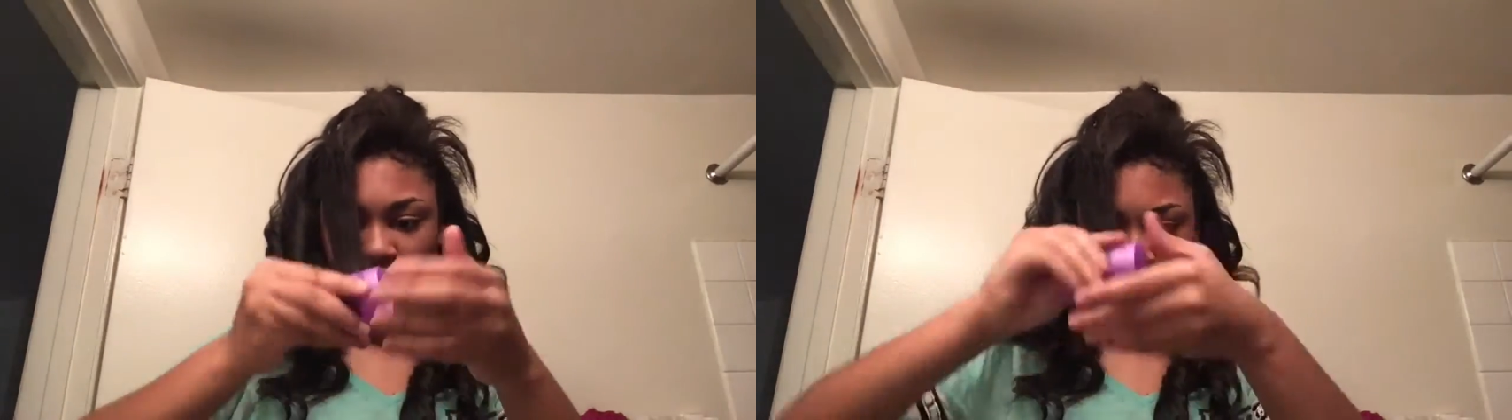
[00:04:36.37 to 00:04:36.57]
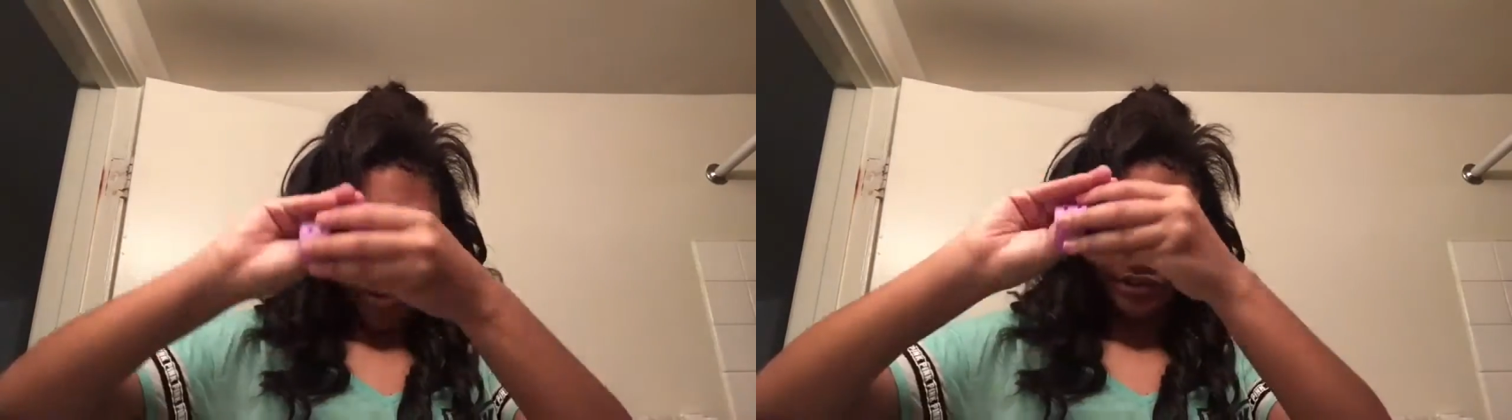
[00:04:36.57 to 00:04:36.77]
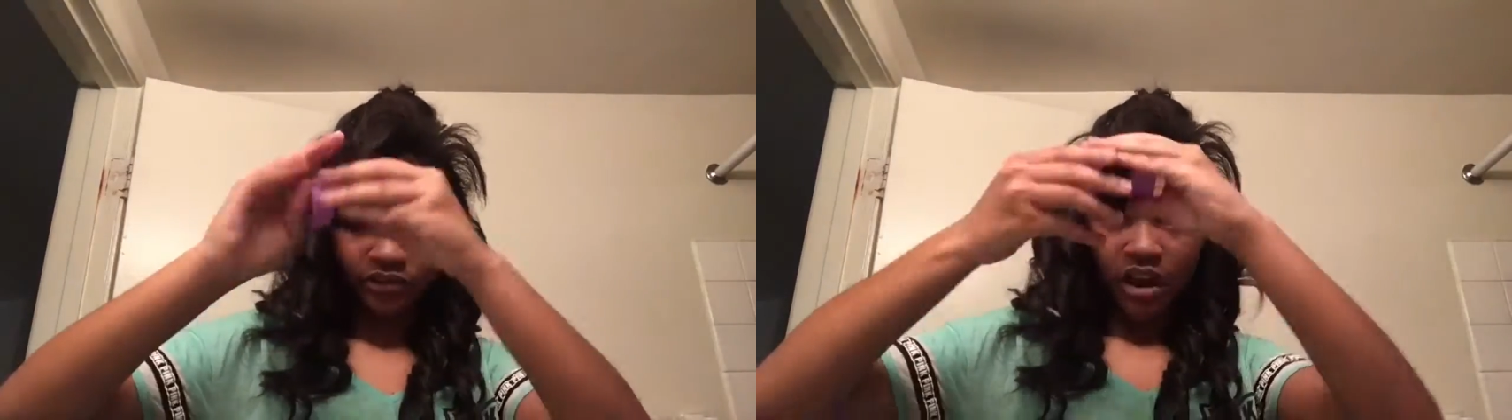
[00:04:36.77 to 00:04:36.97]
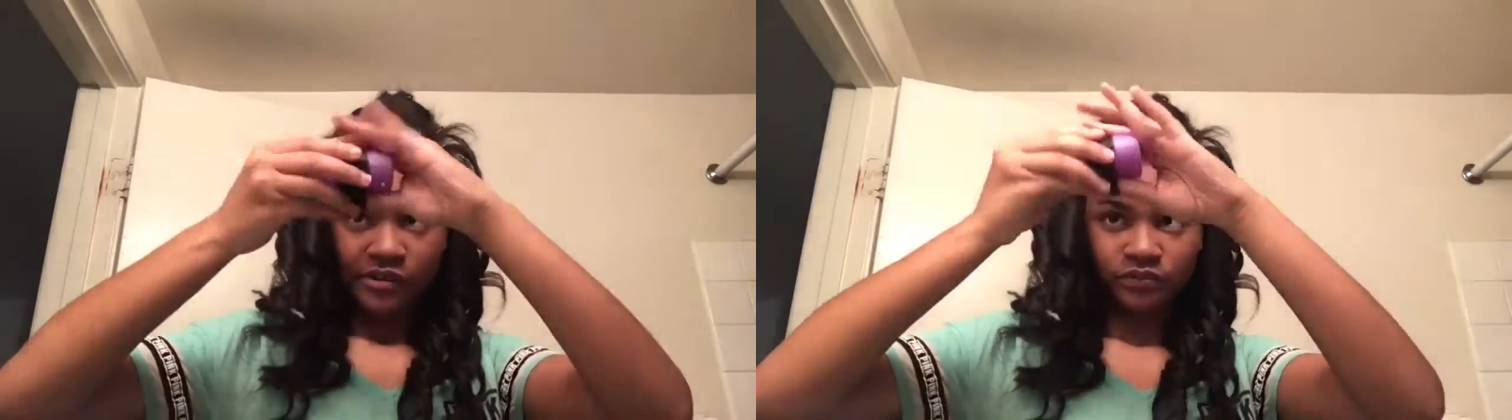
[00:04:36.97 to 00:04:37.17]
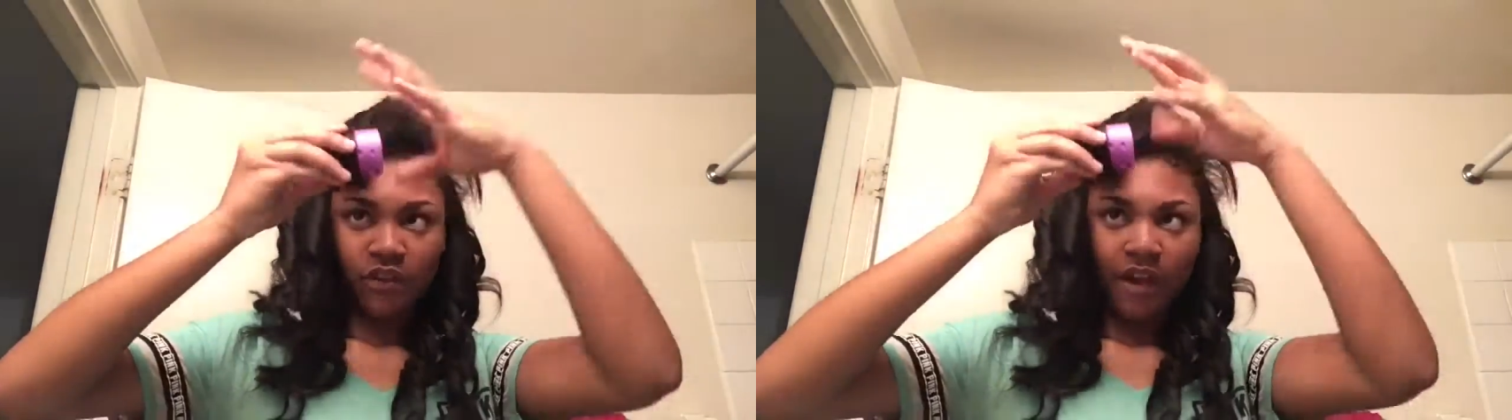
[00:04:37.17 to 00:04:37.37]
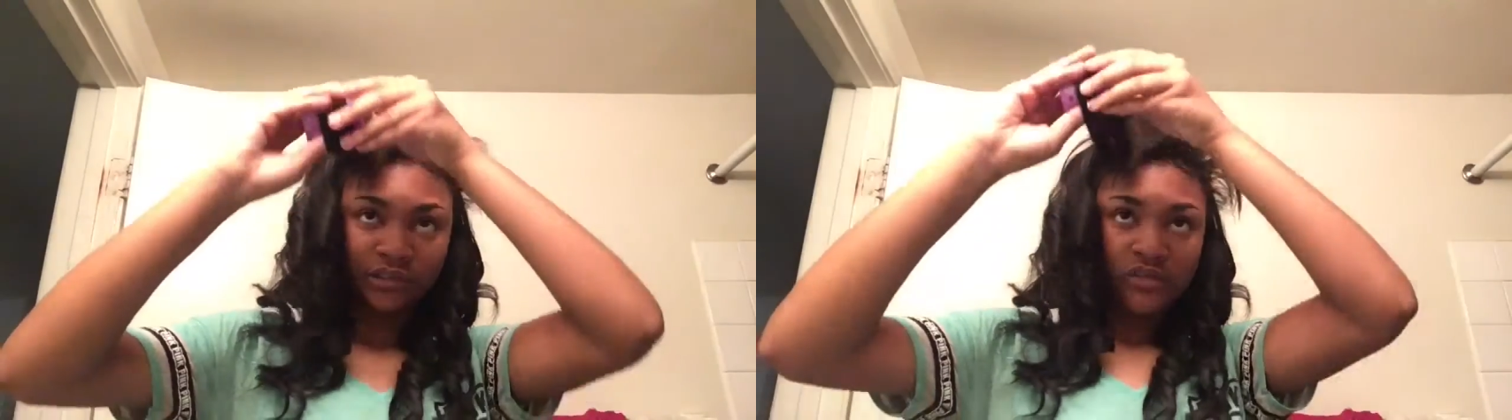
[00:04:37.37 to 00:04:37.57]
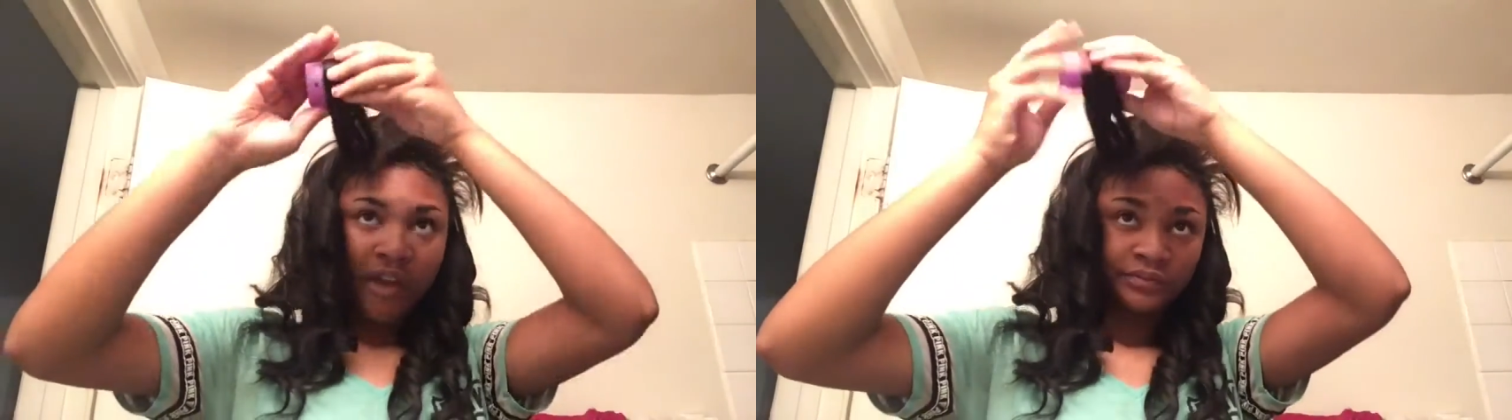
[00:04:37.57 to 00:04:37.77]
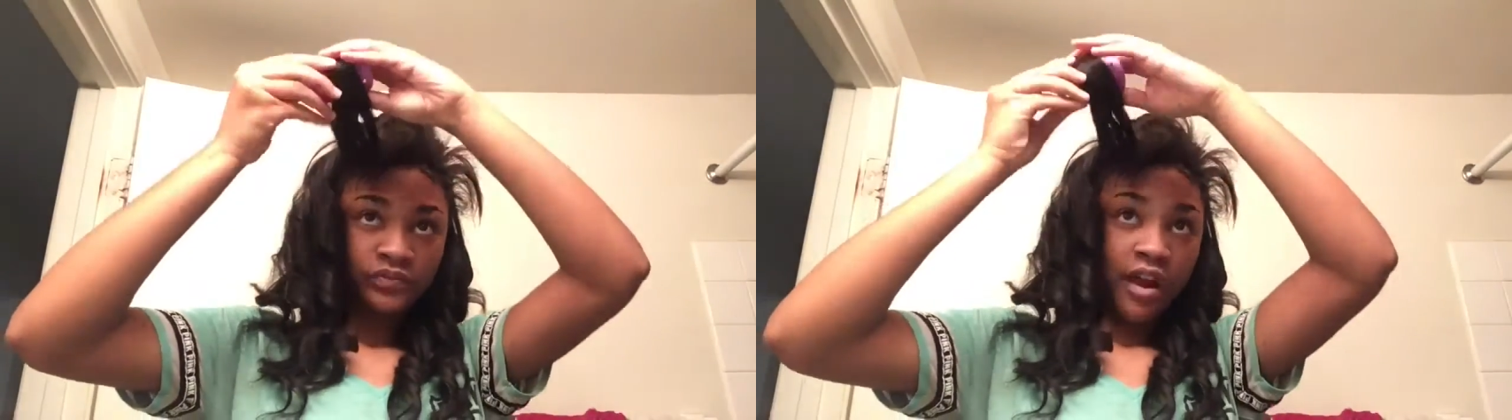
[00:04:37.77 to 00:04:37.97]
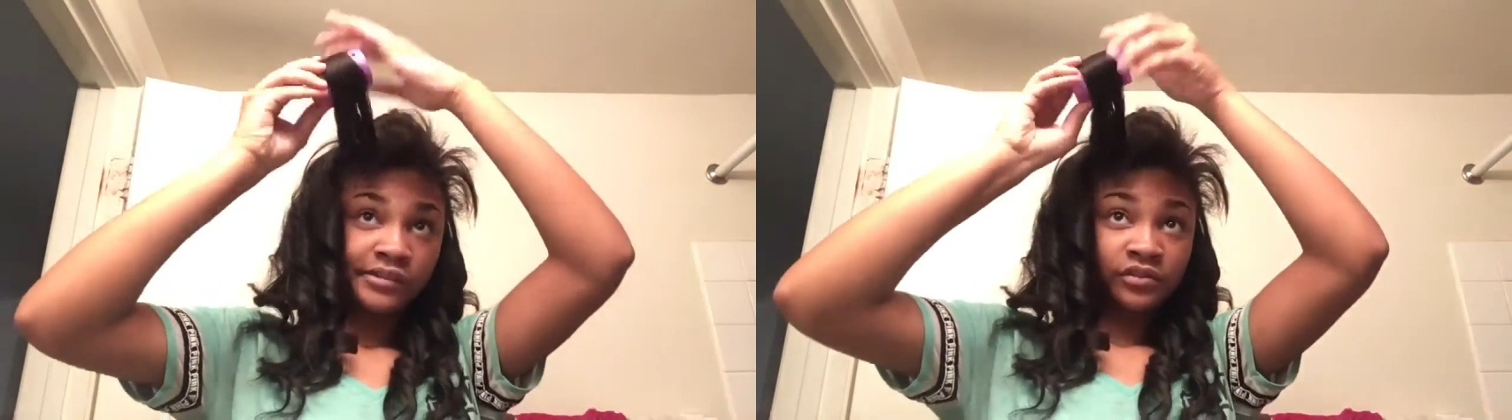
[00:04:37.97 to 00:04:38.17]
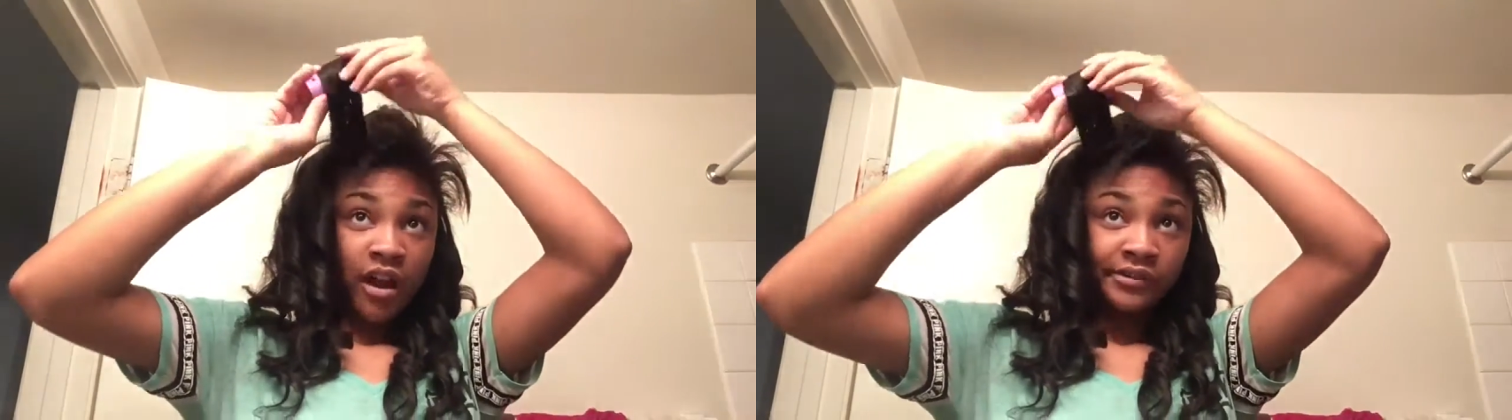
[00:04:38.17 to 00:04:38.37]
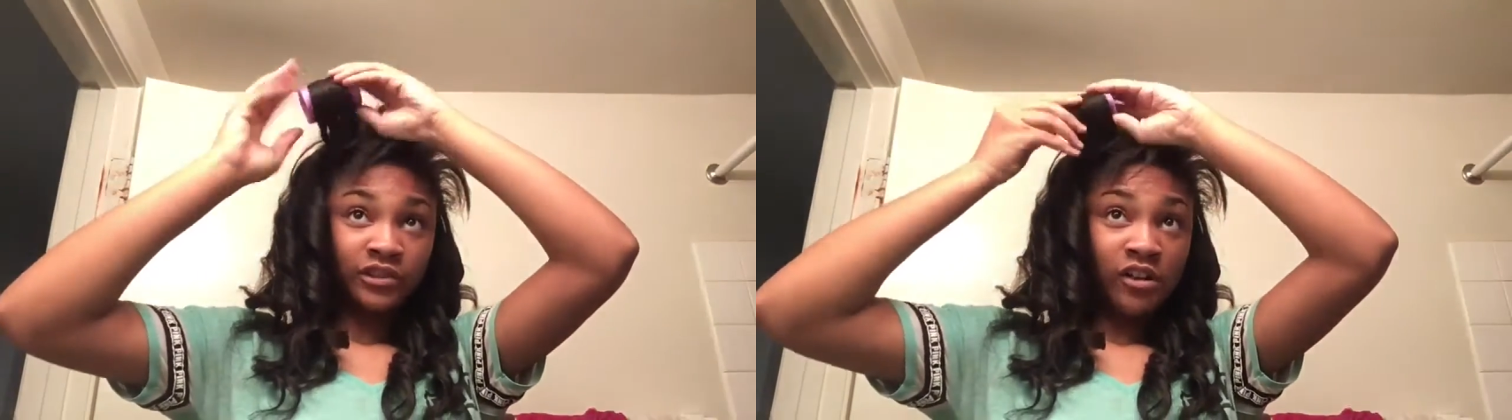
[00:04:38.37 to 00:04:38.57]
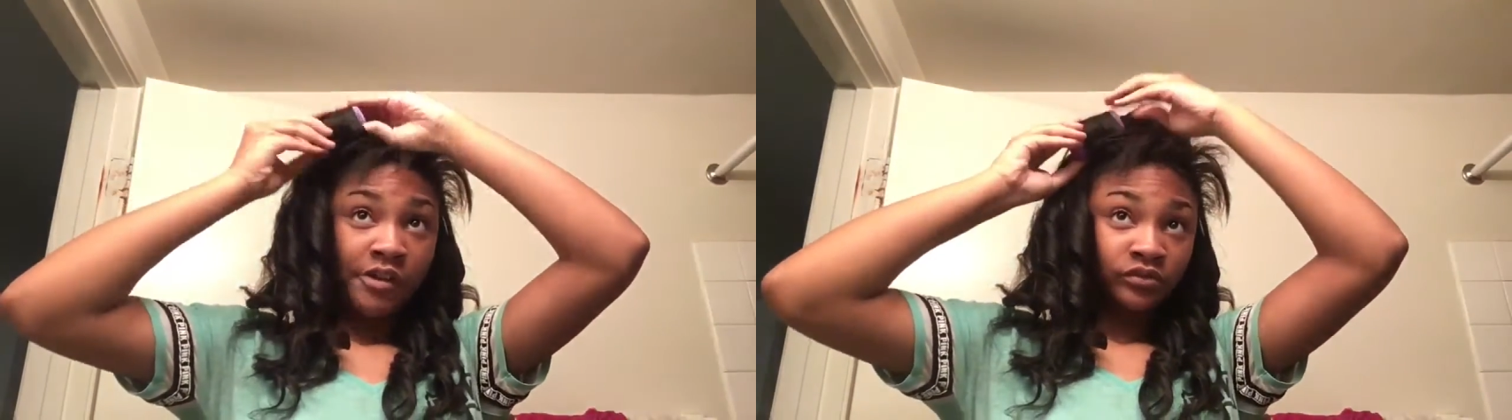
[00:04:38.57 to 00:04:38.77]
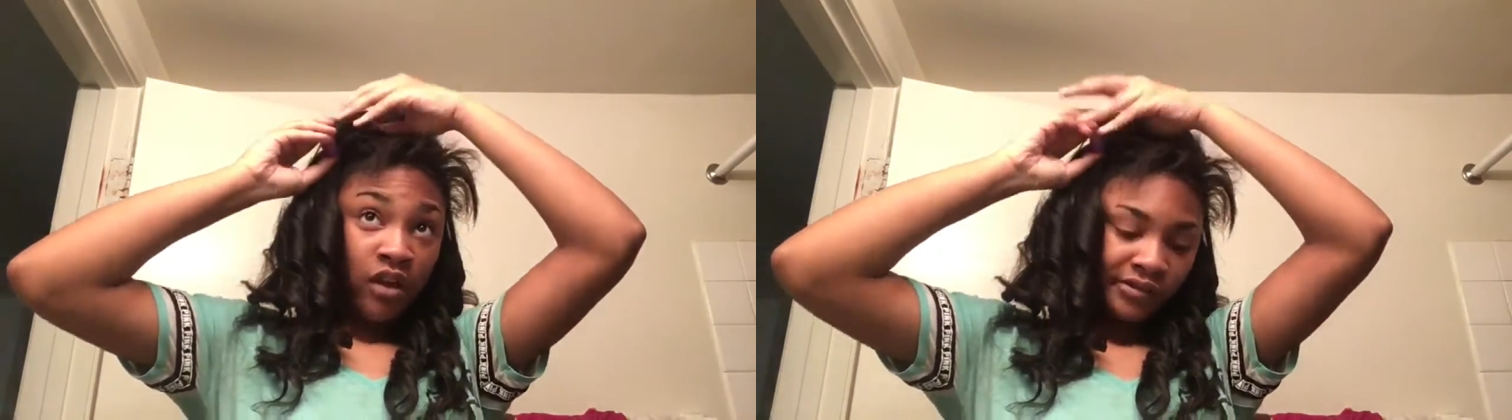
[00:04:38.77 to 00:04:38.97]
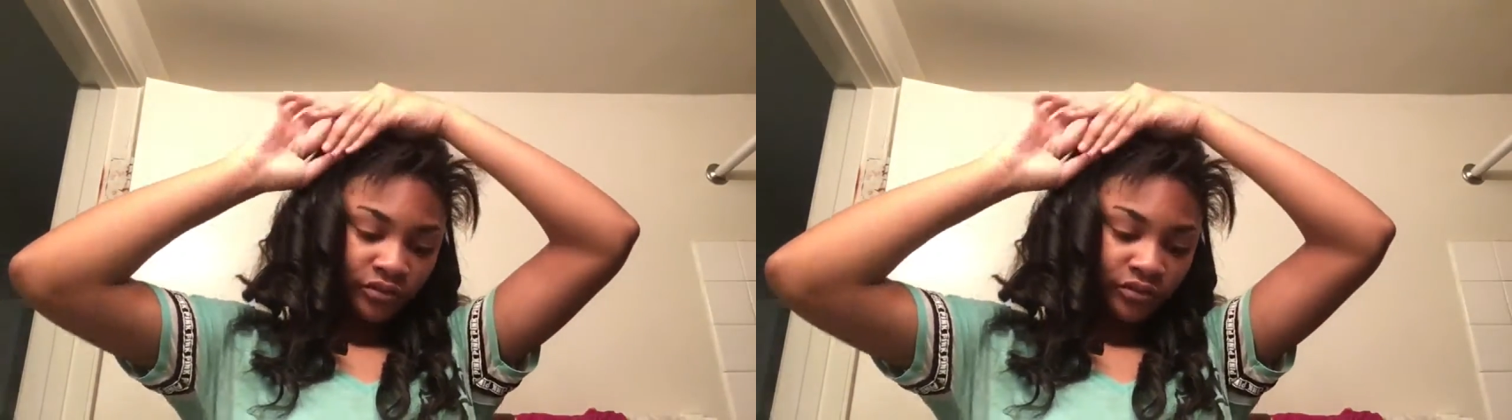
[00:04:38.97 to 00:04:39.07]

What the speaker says: roll the hair backwards, and then take